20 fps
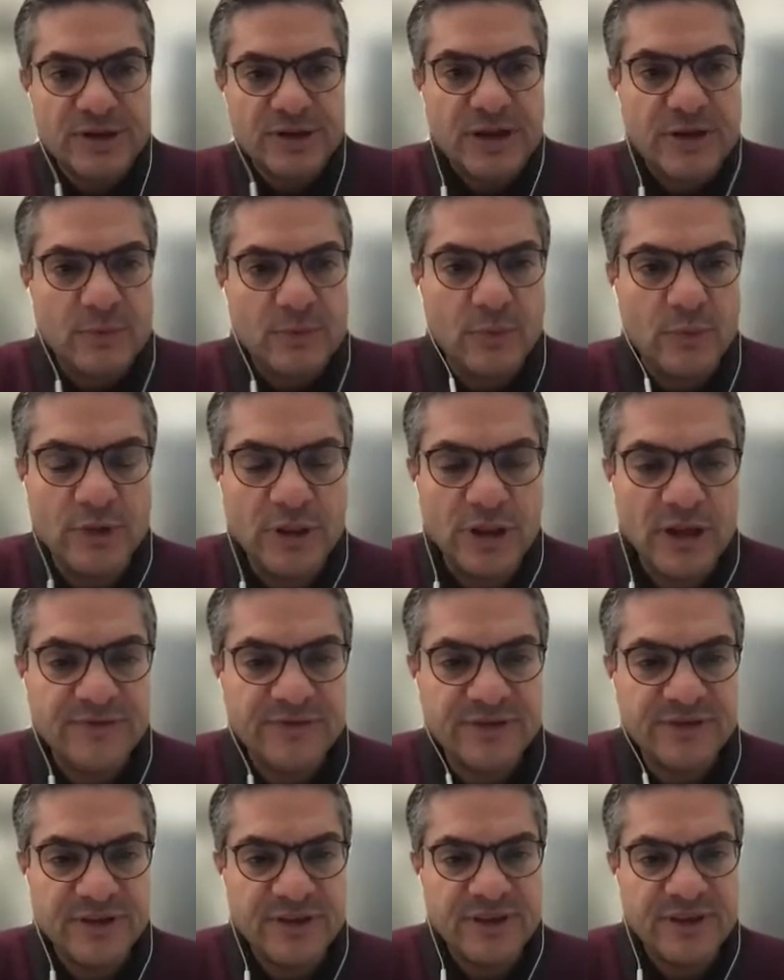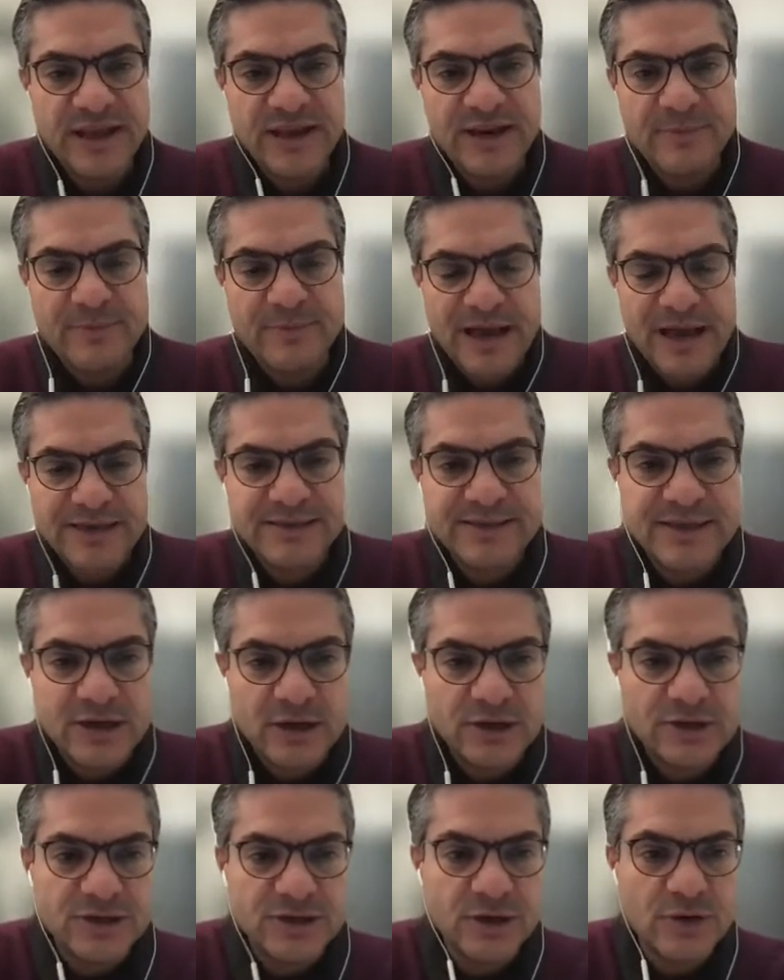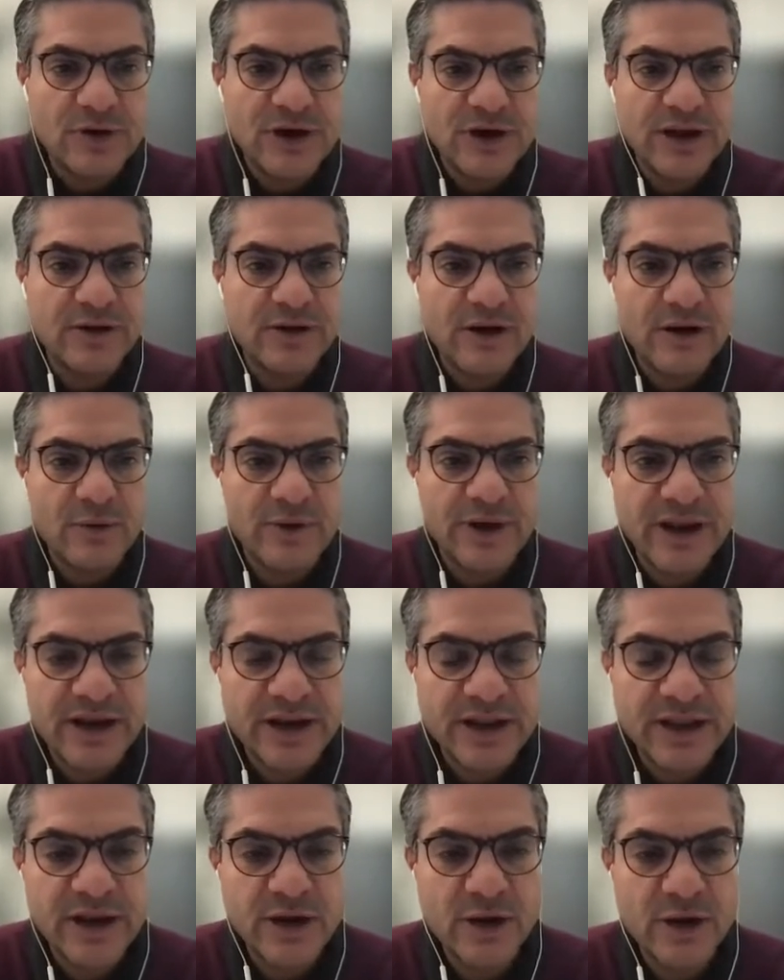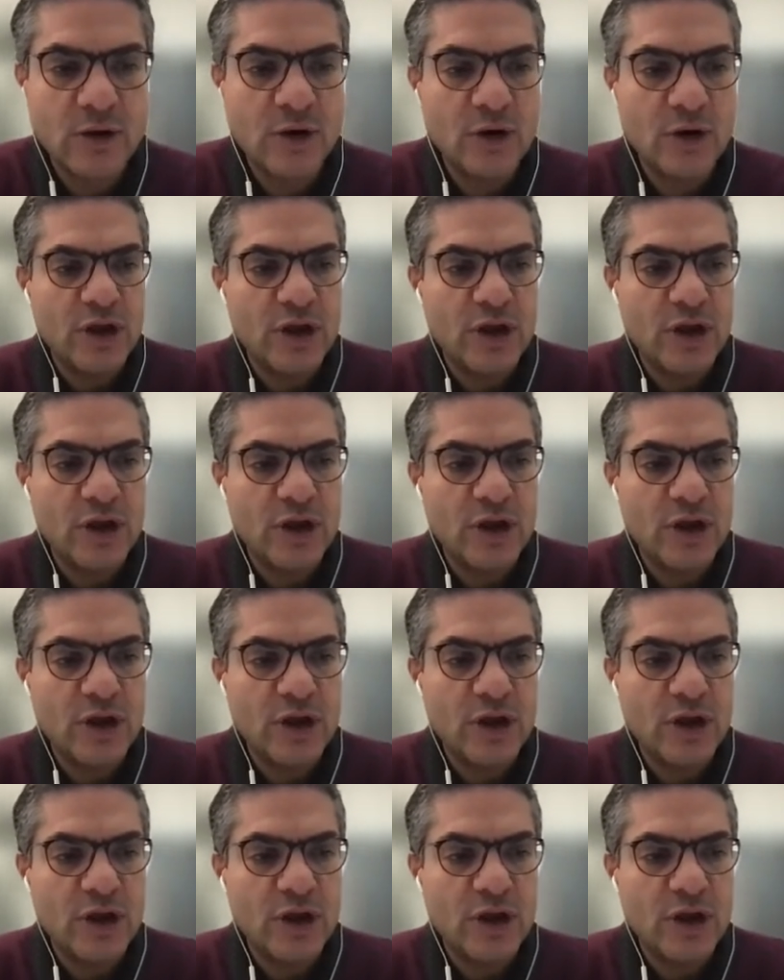then would love to then pass it on to Gregory and hear